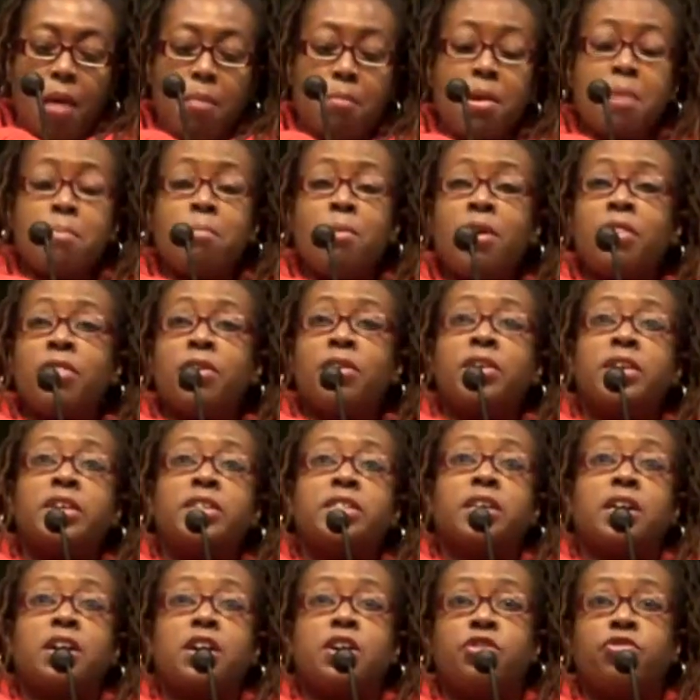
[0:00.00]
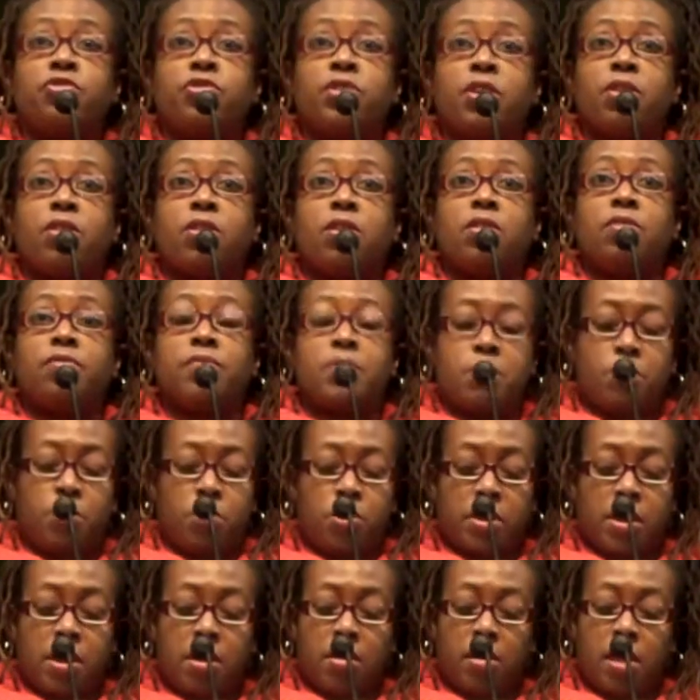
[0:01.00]
My mother is a country girl from
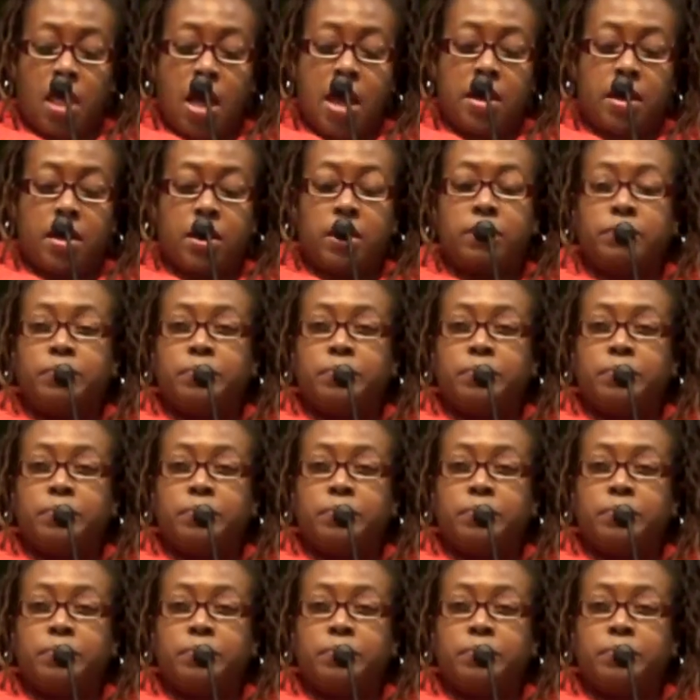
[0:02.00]
North Carolina,